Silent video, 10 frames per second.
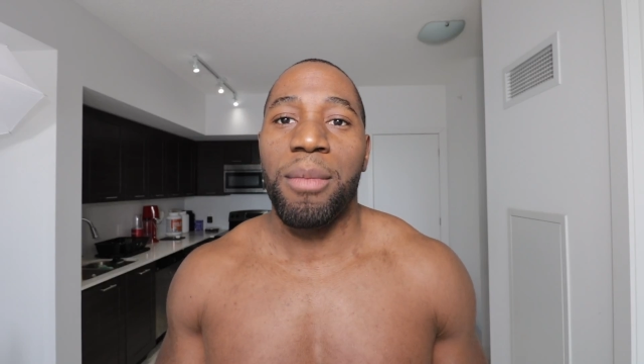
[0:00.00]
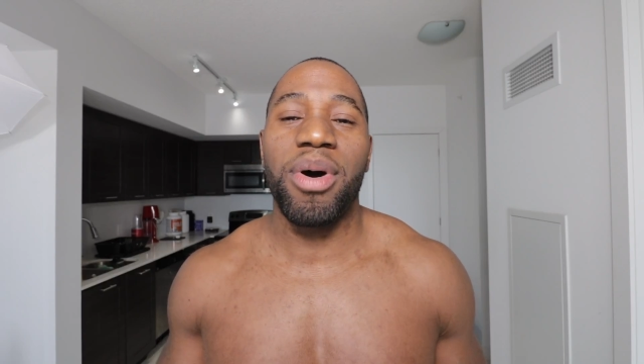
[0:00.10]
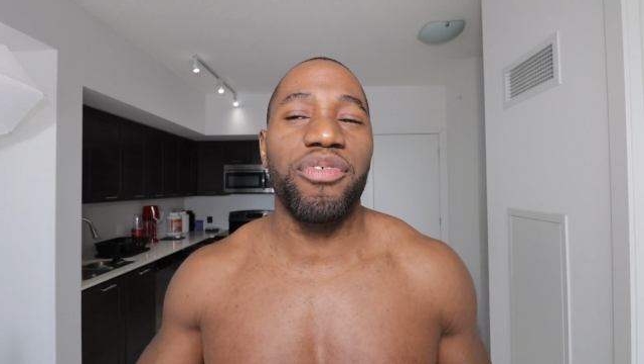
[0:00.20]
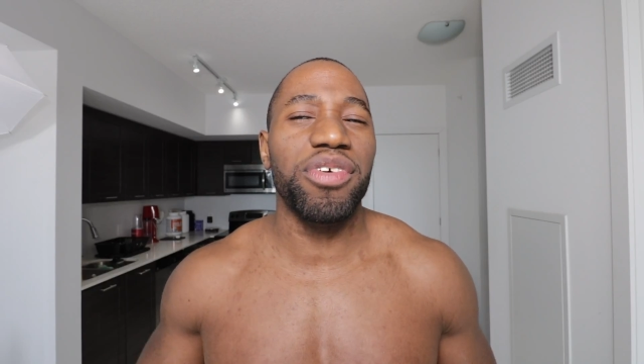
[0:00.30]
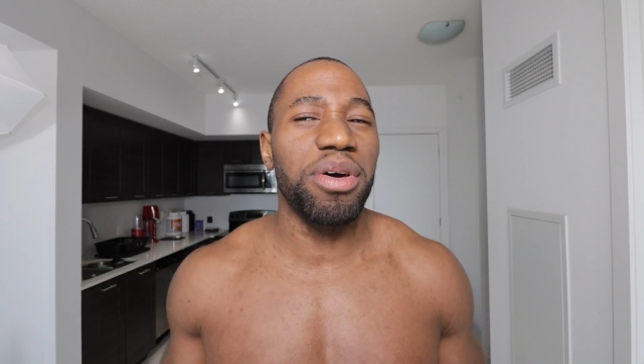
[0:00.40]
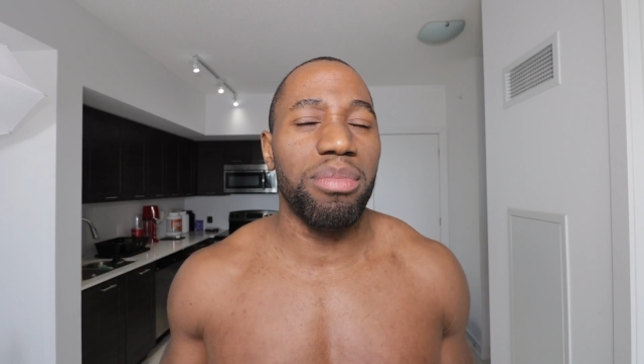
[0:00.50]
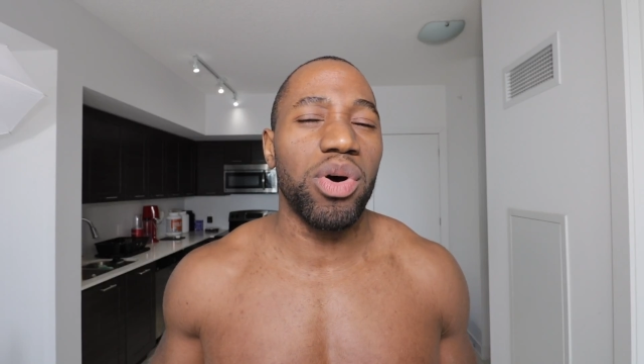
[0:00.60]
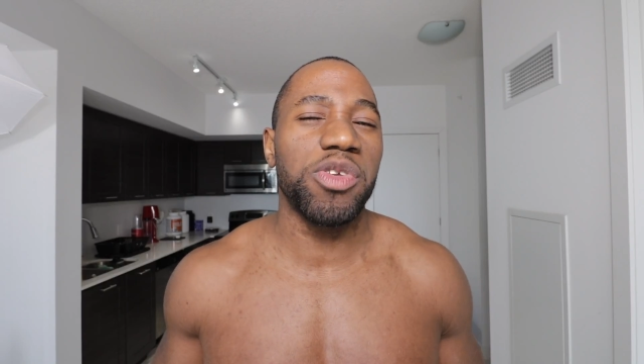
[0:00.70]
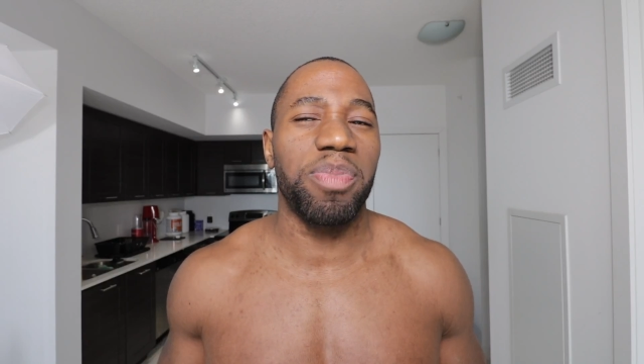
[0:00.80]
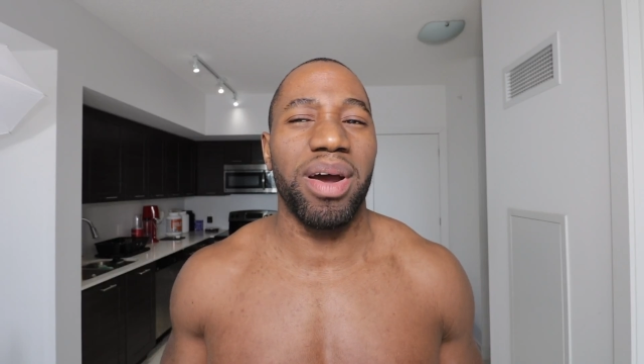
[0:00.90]
But for the
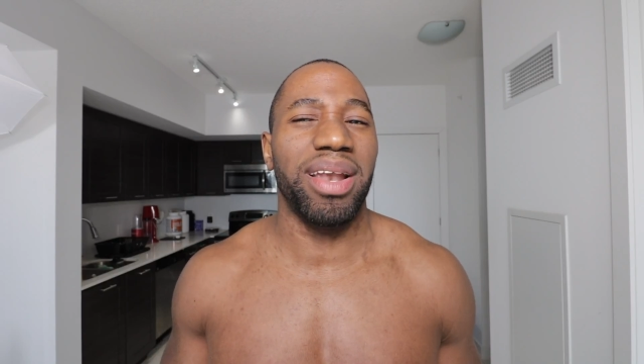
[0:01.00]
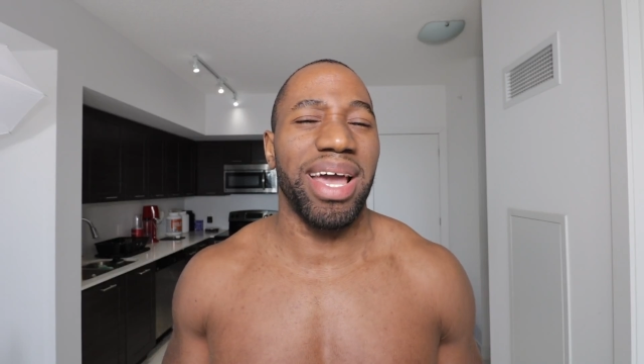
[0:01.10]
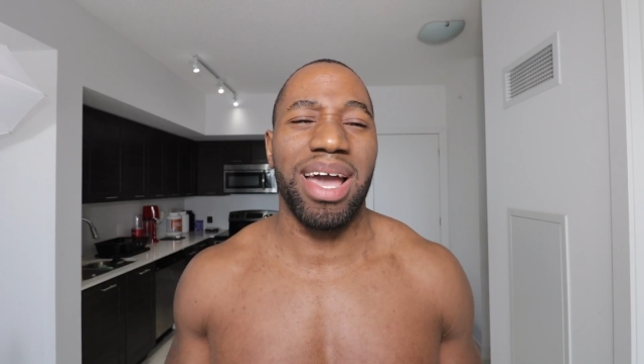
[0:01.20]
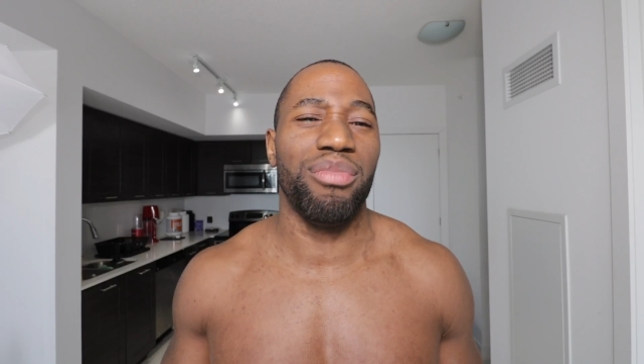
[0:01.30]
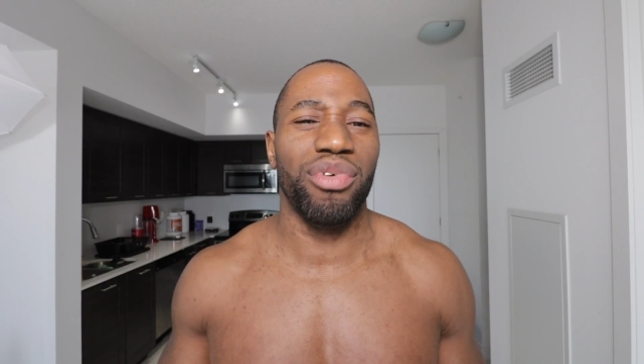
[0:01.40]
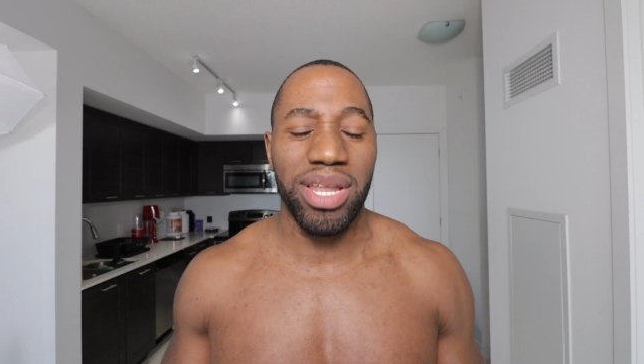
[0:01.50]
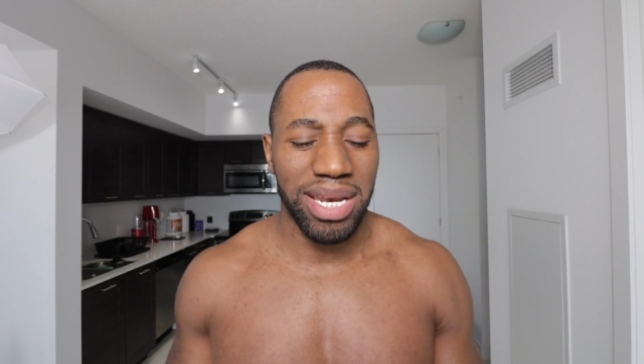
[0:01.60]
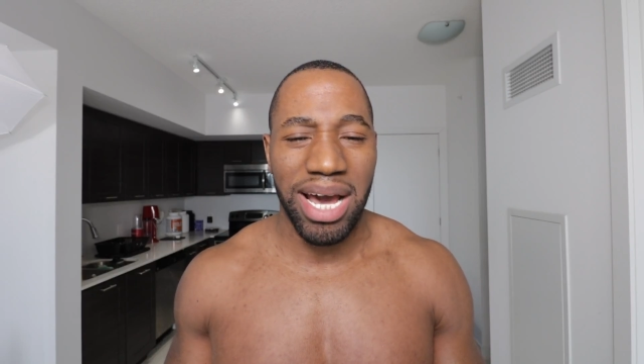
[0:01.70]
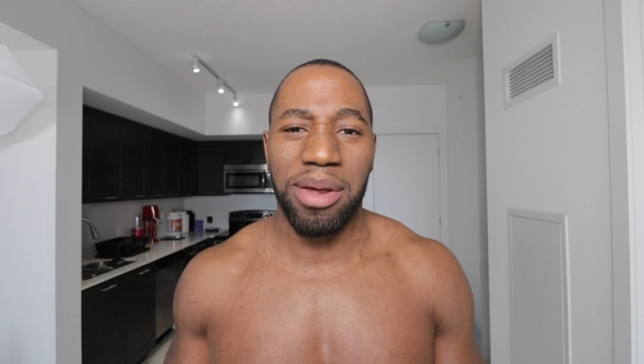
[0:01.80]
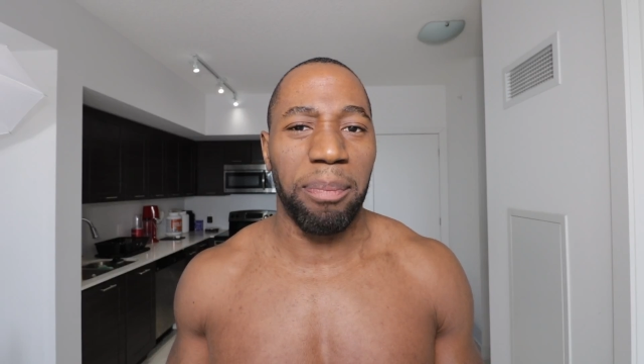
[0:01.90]
most part, like I'm really
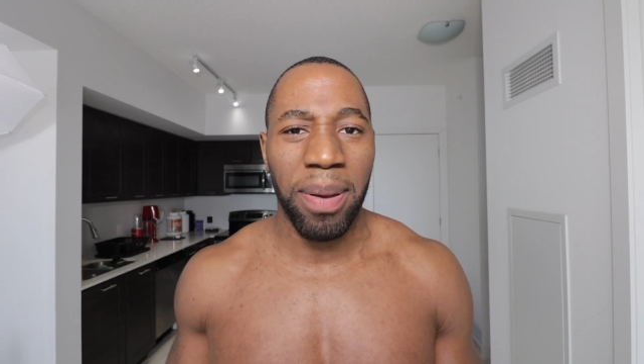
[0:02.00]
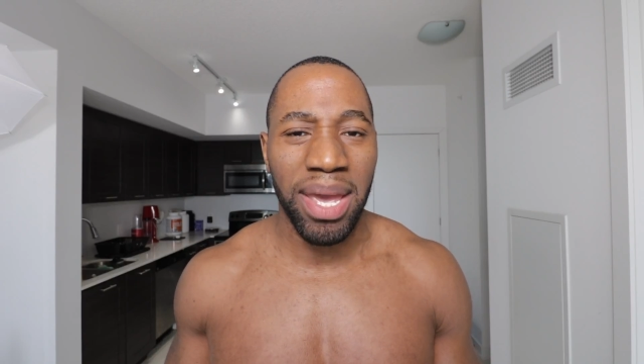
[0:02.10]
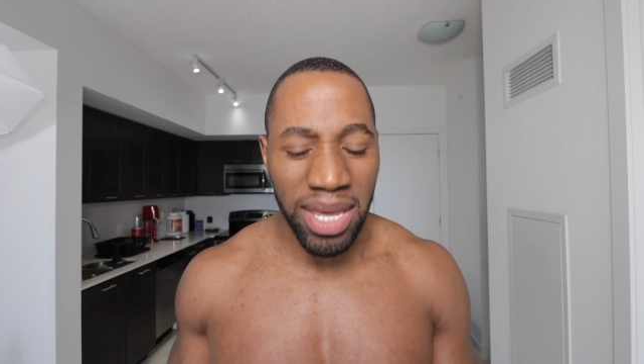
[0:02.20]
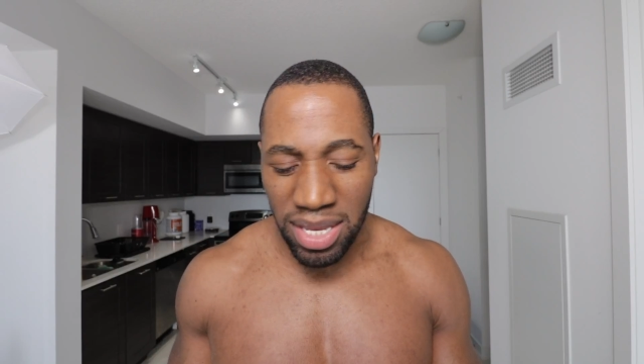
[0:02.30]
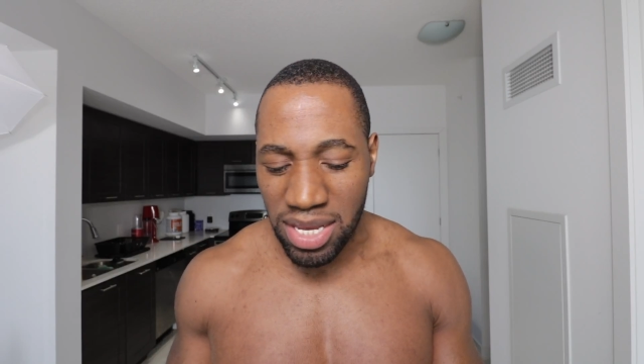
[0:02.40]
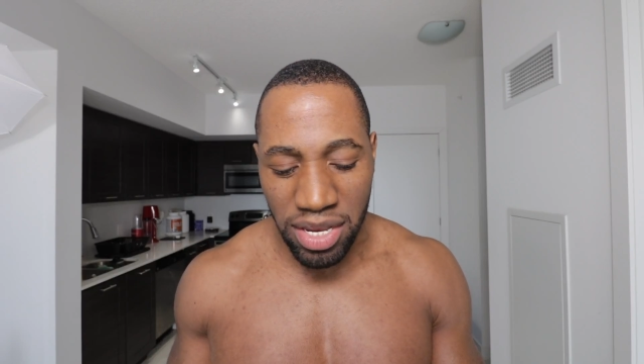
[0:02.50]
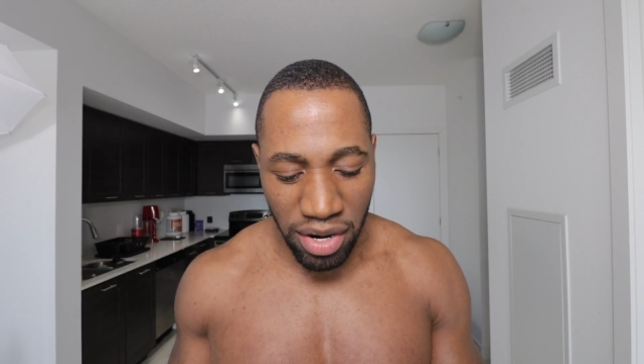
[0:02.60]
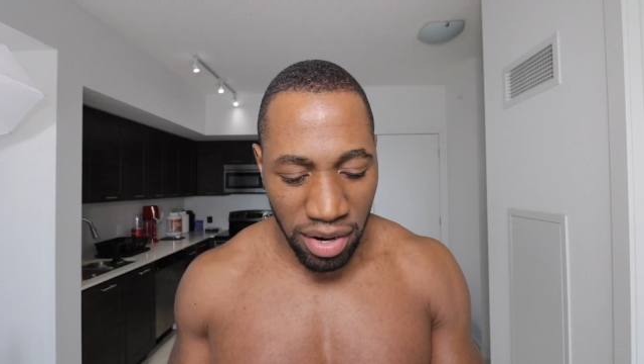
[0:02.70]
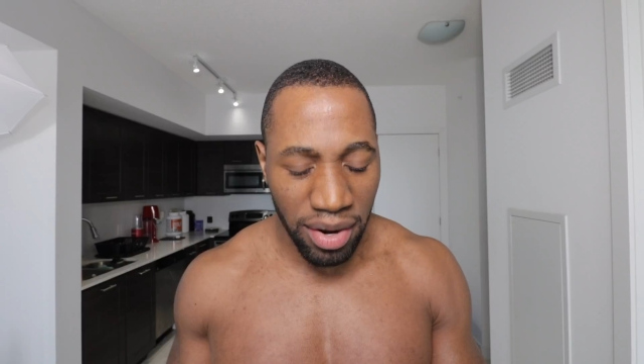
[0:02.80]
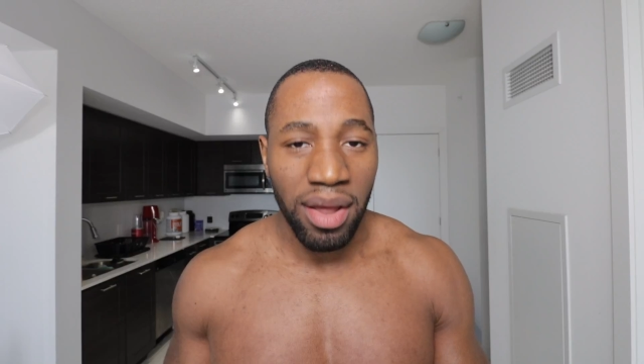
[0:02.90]
not a picky
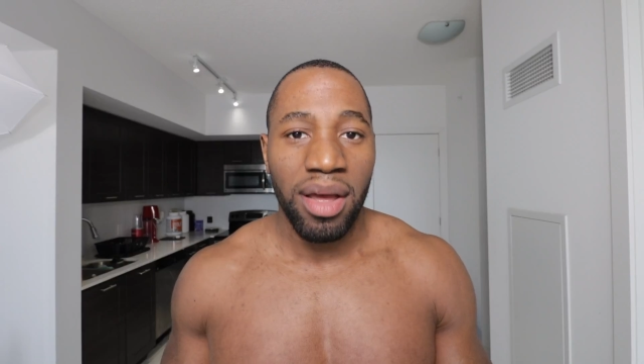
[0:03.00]
eater.